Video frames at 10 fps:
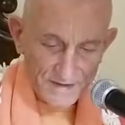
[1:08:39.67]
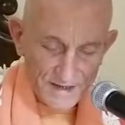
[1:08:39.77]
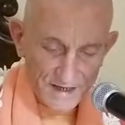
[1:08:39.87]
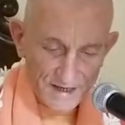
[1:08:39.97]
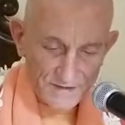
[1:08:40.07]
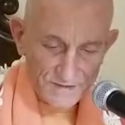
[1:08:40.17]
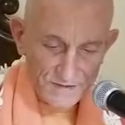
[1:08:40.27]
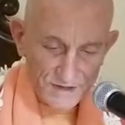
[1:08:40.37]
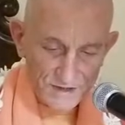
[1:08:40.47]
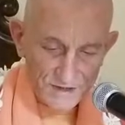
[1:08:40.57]
caste
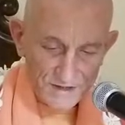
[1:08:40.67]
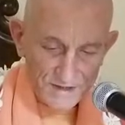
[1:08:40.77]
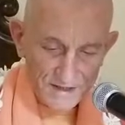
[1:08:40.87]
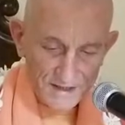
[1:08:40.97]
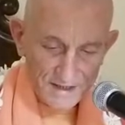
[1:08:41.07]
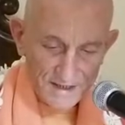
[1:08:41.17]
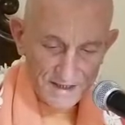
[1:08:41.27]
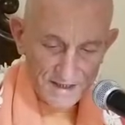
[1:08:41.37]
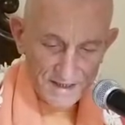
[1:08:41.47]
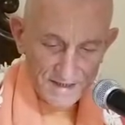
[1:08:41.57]
tradition,
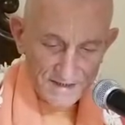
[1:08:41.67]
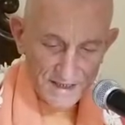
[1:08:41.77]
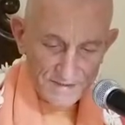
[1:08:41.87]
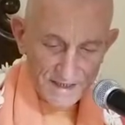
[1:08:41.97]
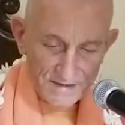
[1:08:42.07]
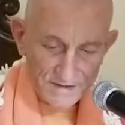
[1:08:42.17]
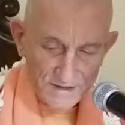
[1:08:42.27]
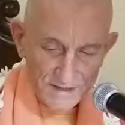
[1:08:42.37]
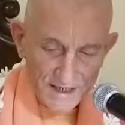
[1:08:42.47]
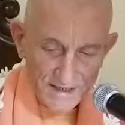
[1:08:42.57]
he accepts our
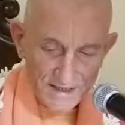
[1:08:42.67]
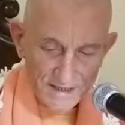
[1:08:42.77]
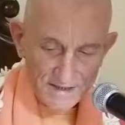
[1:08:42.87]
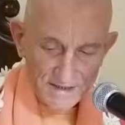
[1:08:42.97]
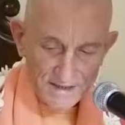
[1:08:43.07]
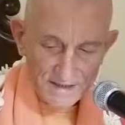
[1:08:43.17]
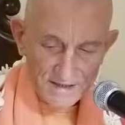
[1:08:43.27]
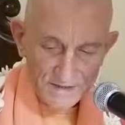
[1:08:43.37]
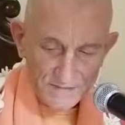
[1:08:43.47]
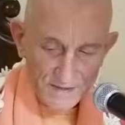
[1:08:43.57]
society and considers
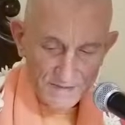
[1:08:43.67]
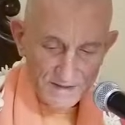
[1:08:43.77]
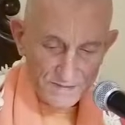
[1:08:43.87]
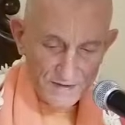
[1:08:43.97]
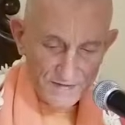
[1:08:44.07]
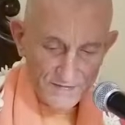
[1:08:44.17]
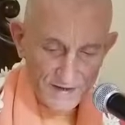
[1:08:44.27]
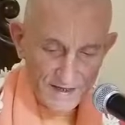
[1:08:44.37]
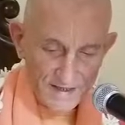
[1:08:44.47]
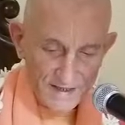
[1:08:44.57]
its members bona
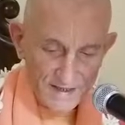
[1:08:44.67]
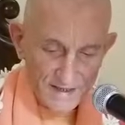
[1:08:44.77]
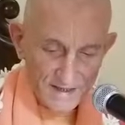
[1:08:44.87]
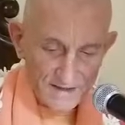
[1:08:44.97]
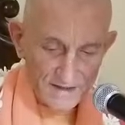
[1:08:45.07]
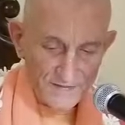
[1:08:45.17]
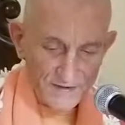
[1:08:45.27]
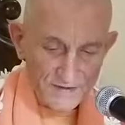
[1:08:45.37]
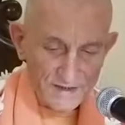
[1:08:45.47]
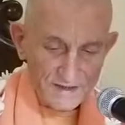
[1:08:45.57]
fide
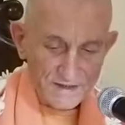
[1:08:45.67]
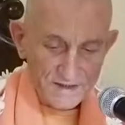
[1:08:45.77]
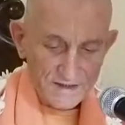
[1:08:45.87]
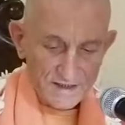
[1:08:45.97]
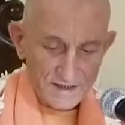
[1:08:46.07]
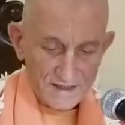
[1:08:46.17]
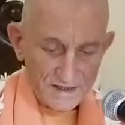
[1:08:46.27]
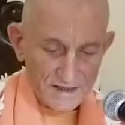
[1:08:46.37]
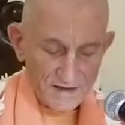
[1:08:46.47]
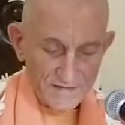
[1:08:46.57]
devotees
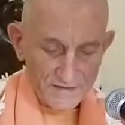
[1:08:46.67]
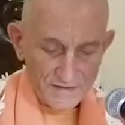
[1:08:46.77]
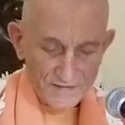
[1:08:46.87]
of Lord